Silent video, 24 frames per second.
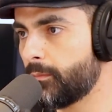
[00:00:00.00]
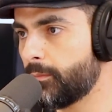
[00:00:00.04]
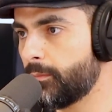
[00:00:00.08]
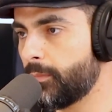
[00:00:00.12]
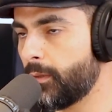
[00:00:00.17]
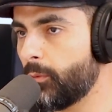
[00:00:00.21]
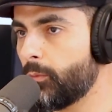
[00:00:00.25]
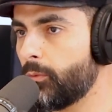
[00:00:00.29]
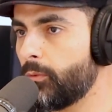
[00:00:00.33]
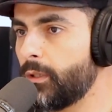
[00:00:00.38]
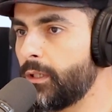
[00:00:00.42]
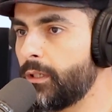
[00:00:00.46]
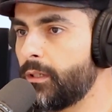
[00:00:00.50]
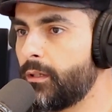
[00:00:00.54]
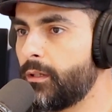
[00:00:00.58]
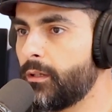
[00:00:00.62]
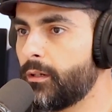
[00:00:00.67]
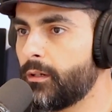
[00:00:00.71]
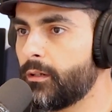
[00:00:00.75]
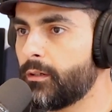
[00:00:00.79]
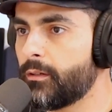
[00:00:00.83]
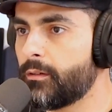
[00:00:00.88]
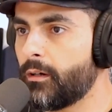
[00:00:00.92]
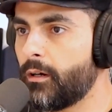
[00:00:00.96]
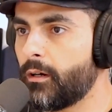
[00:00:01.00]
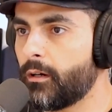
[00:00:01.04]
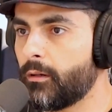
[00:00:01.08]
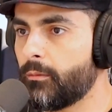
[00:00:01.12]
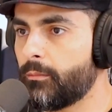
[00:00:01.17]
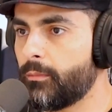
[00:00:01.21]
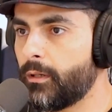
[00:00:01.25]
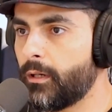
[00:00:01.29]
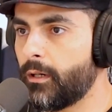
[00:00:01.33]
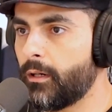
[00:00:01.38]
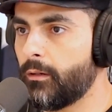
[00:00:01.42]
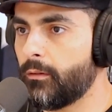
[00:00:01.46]
but we didn't talk
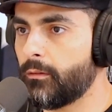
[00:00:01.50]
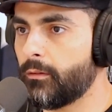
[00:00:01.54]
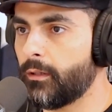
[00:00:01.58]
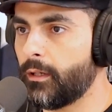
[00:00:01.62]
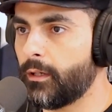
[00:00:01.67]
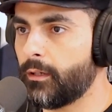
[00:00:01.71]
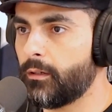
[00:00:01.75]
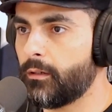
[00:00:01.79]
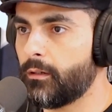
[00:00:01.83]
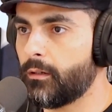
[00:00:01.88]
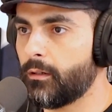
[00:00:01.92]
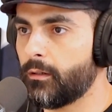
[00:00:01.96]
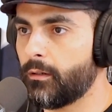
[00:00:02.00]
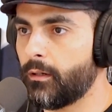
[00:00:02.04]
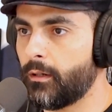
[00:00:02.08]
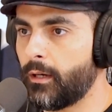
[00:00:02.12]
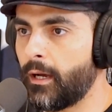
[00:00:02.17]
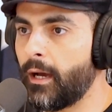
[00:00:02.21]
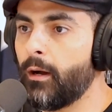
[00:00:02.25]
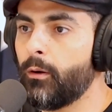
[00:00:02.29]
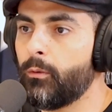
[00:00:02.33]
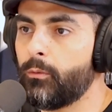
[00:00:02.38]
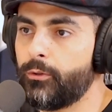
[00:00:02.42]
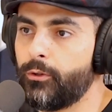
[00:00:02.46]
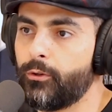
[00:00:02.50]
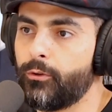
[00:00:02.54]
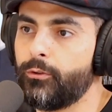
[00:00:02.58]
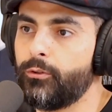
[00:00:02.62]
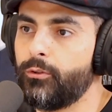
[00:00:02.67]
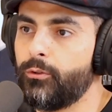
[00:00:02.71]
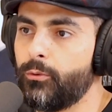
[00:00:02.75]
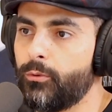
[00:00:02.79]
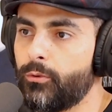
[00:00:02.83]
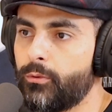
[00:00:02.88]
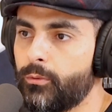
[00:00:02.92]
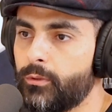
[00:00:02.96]
about like how your
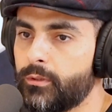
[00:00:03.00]
youth.